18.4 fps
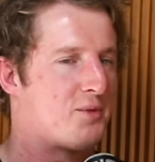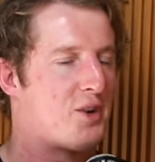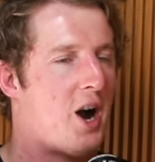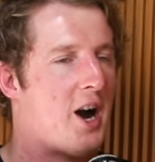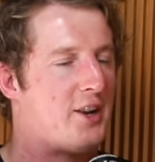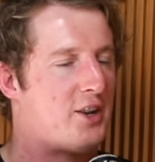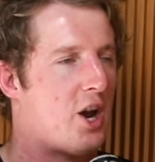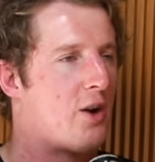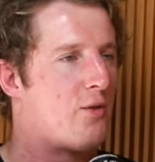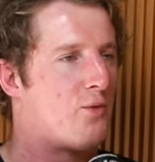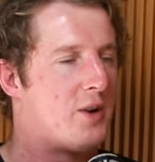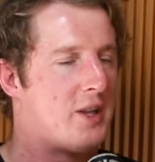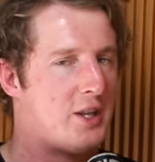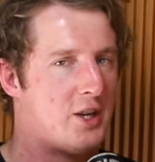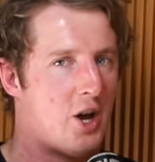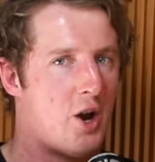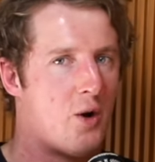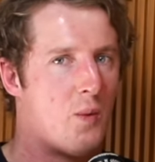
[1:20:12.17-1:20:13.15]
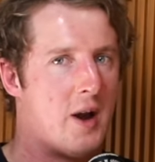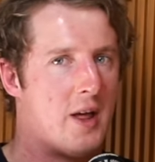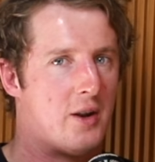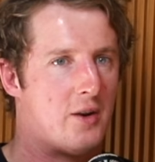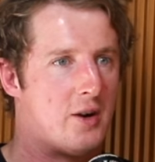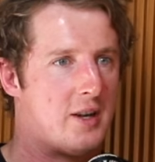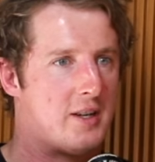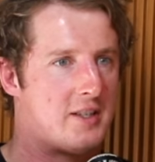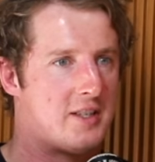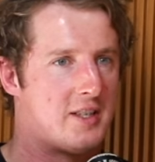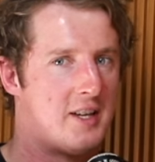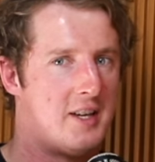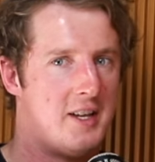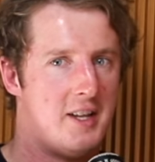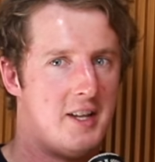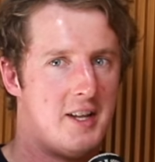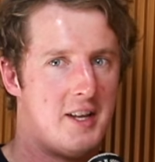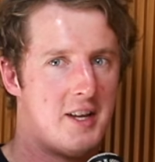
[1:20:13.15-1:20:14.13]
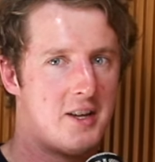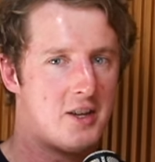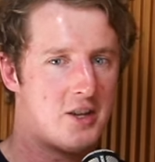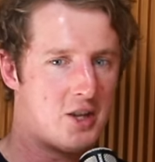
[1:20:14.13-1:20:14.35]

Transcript: I don't really know whether it's